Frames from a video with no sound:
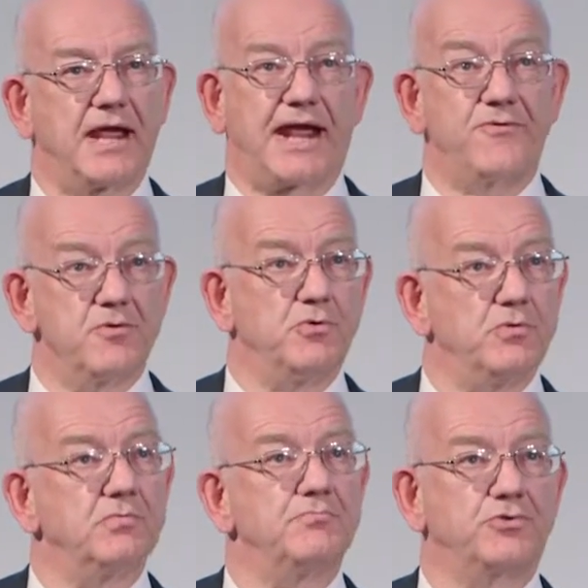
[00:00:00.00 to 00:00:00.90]

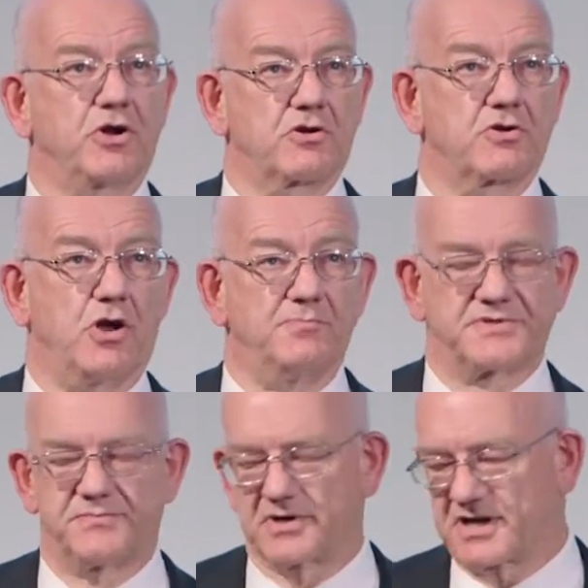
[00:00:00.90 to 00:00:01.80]
arable
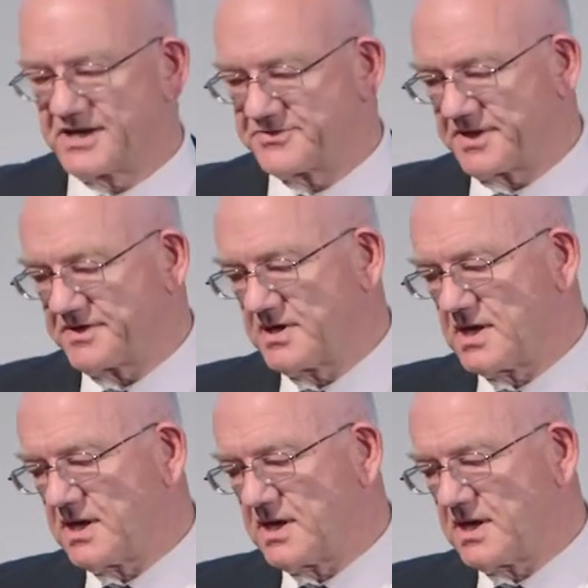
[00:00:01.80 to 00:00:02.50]
crops of one kind or another